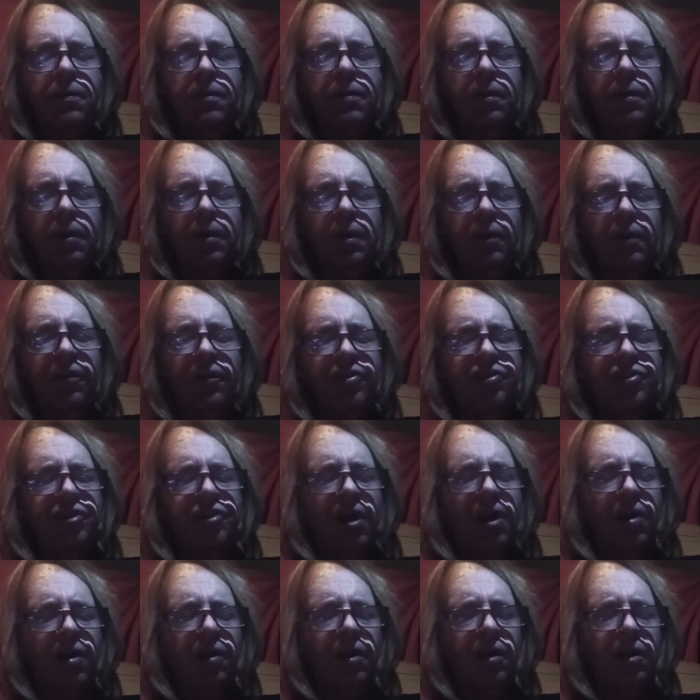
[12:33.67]
The
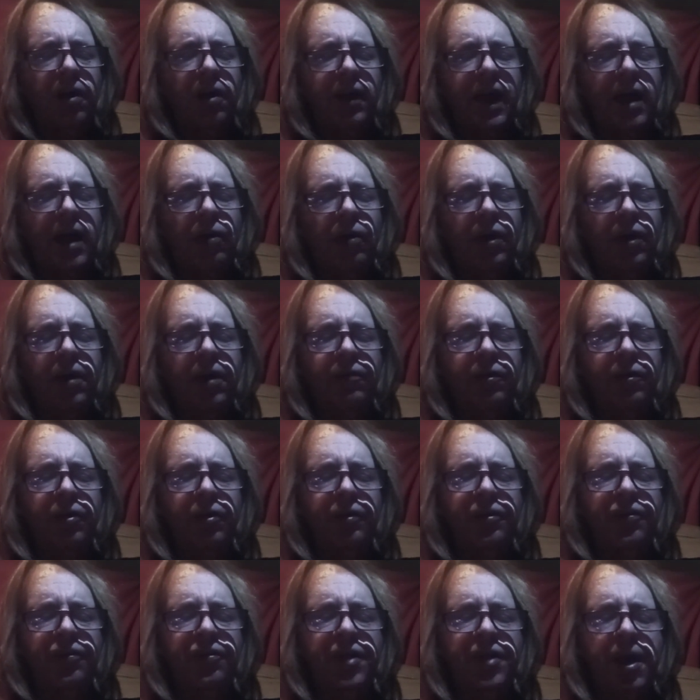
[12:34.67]
chalk, however,
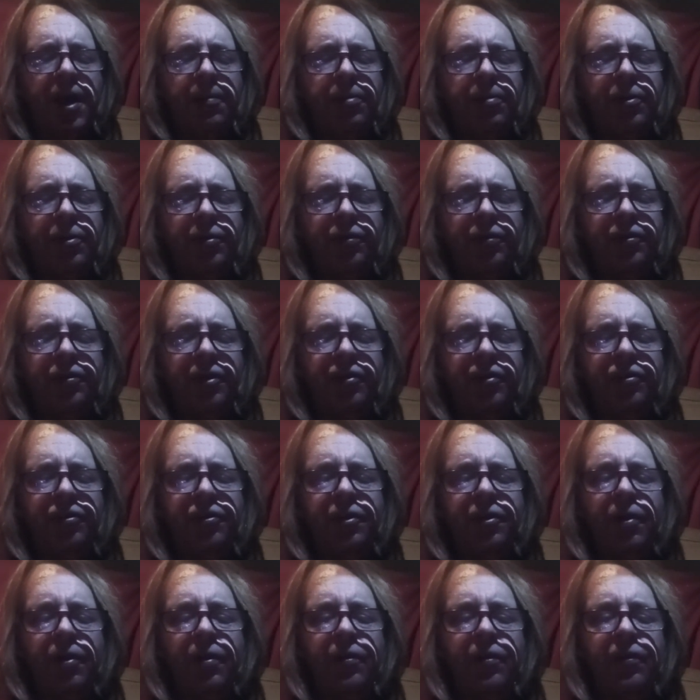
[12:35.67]
does not produce such
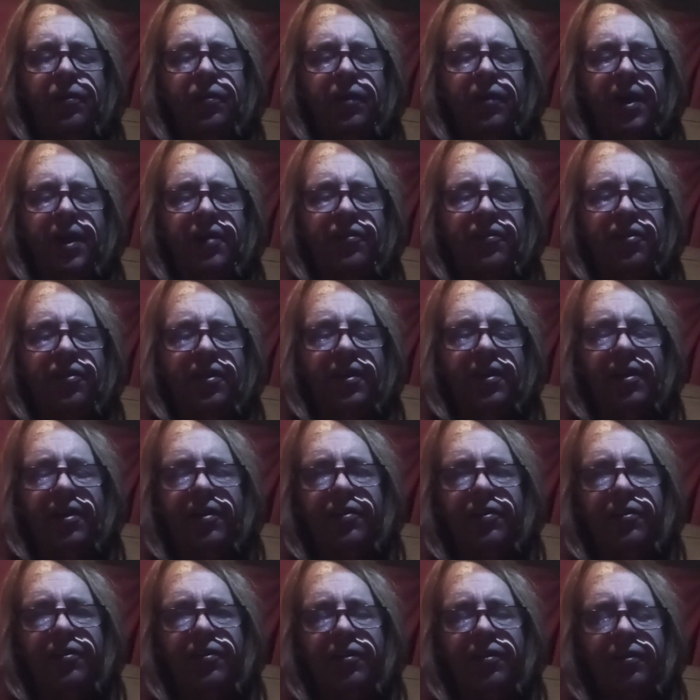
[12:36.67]
stones as
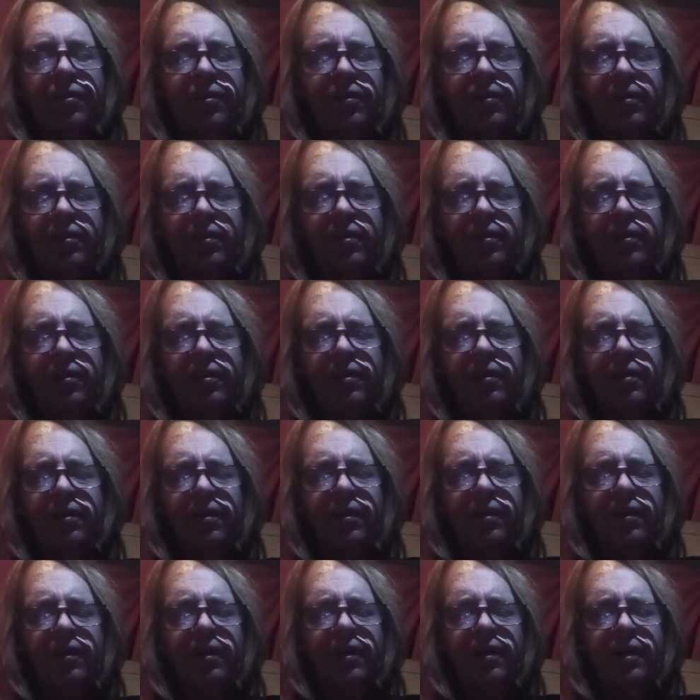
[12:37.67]
this.
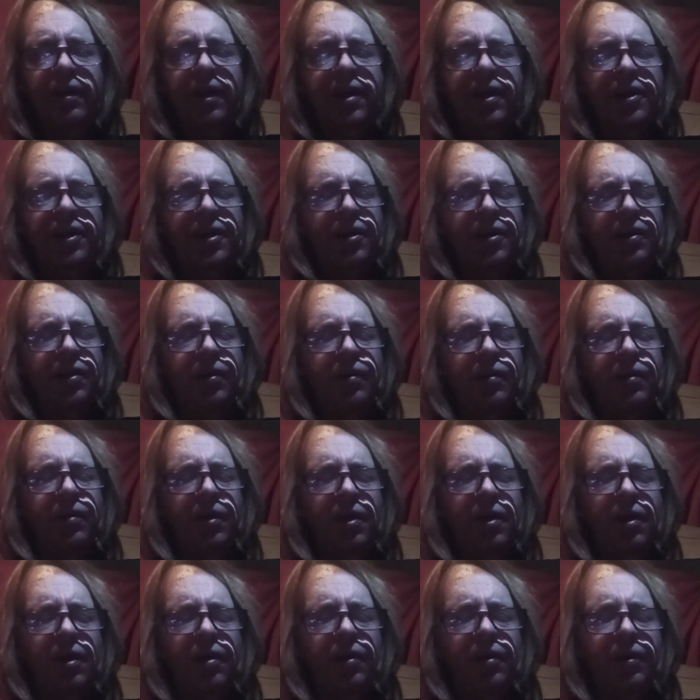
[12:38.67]
And Hugh,
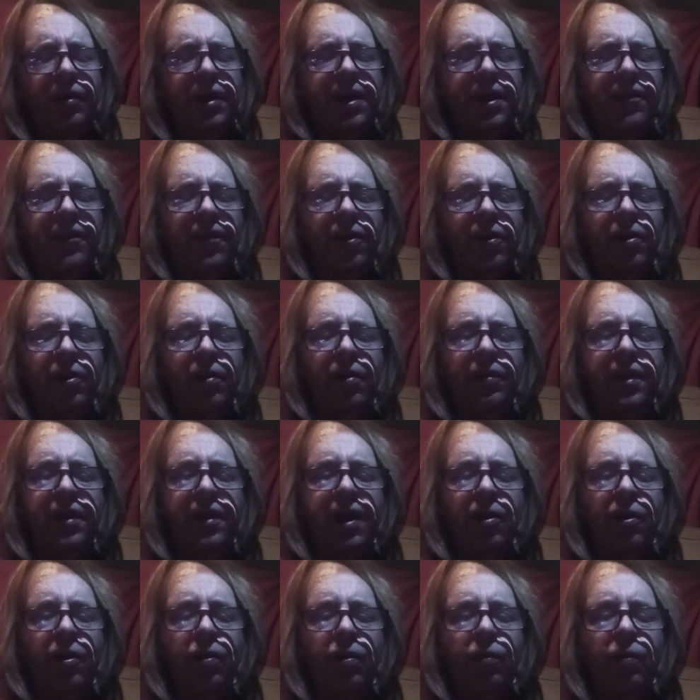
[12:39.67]
looking at the long,
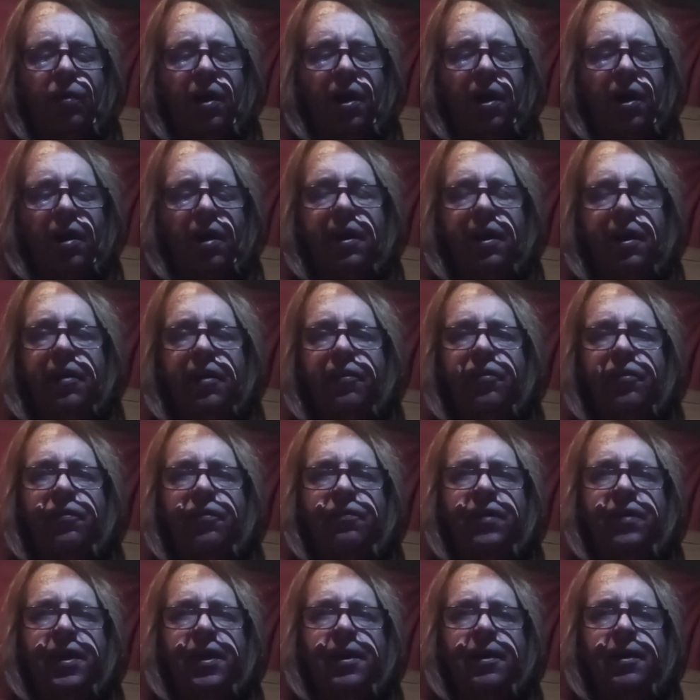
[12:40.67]
narrow rock at his
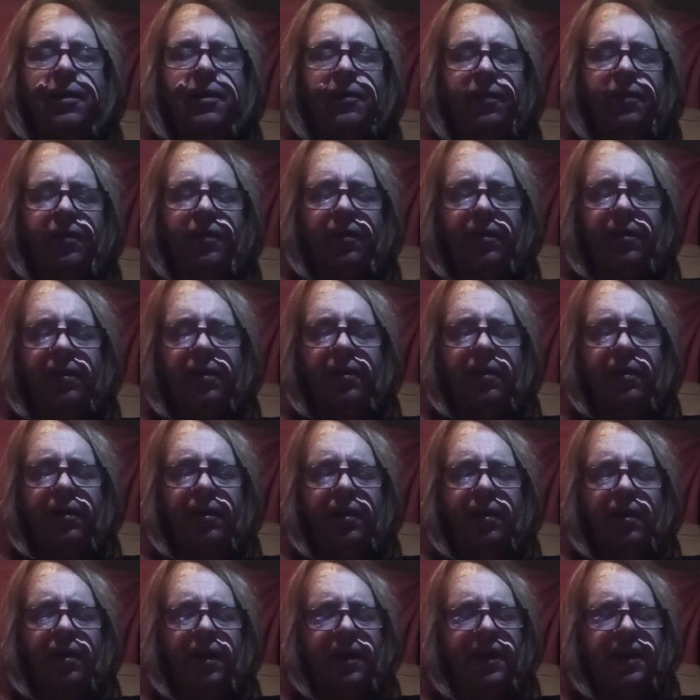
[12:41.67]
feet,
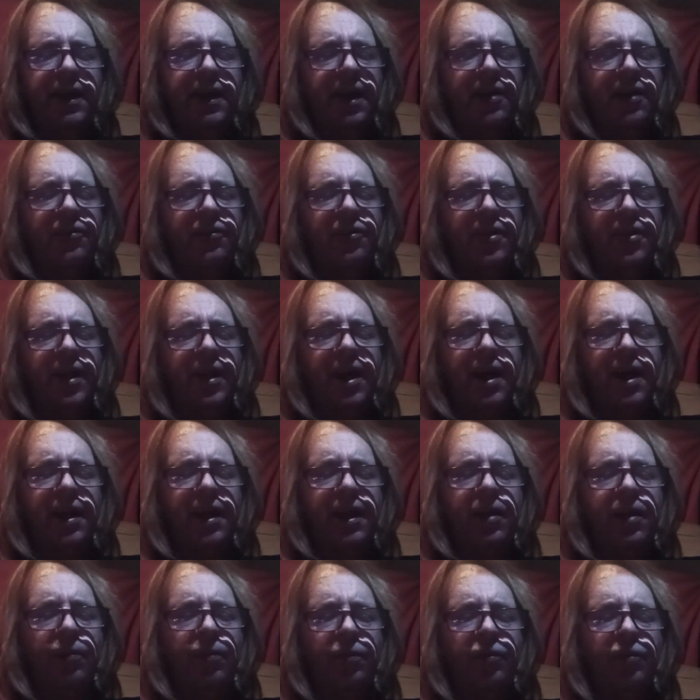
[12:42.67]
guessed that
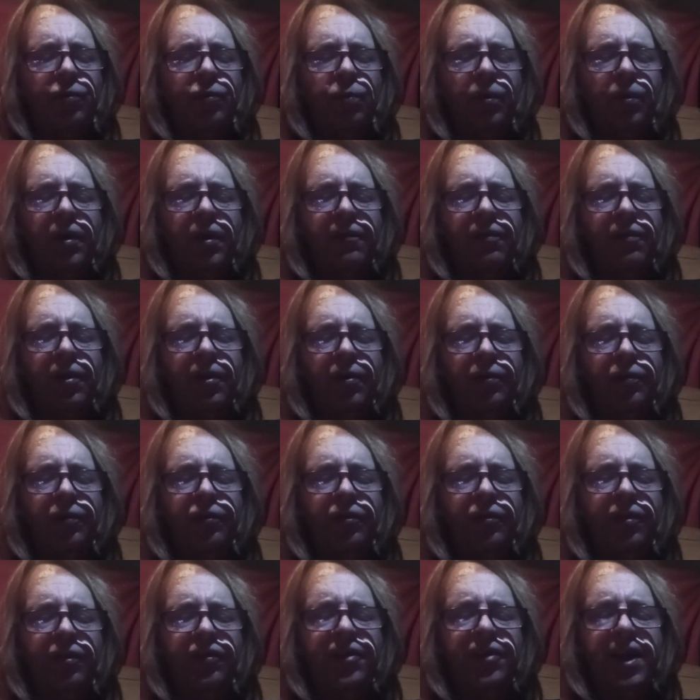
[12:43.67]
it was one of those
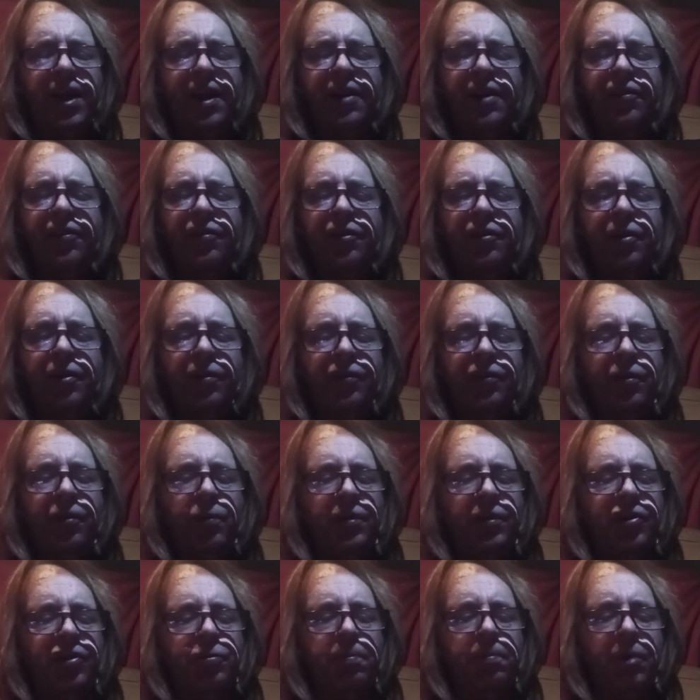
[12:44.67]
standing stones on
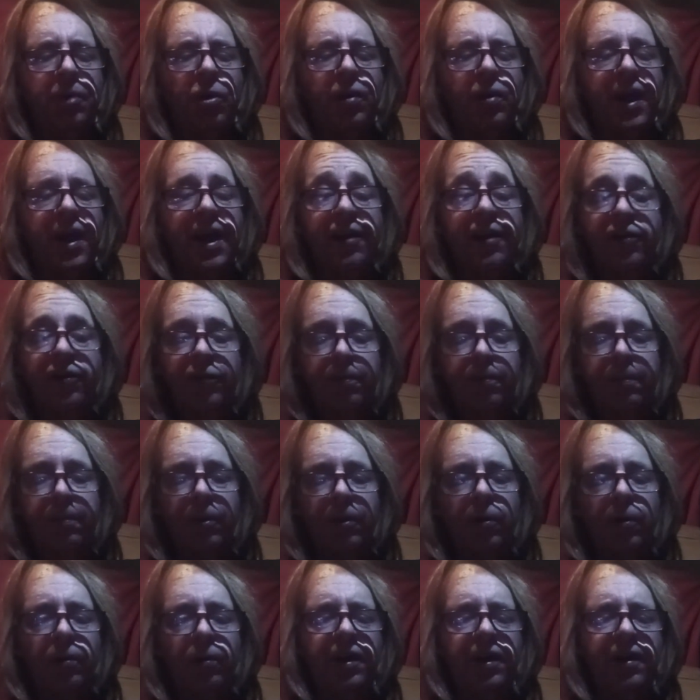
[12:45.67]
which Mona had
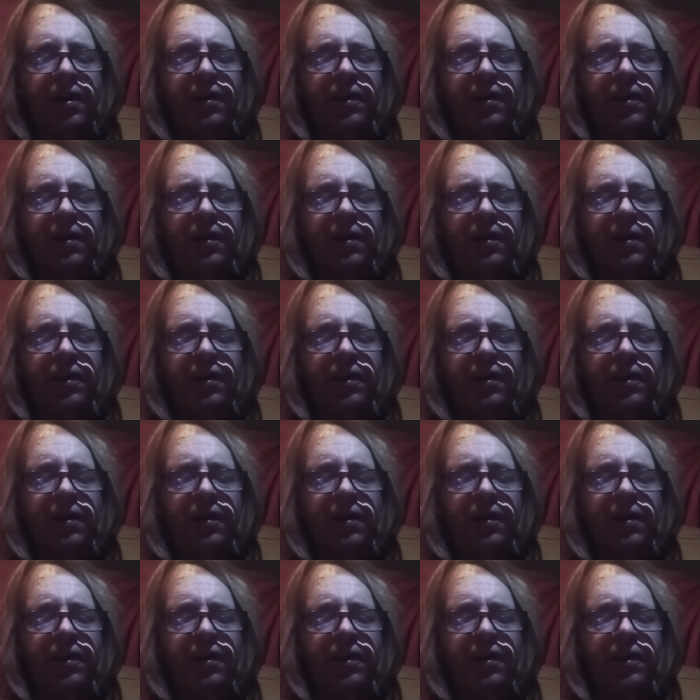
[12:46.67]
spoken,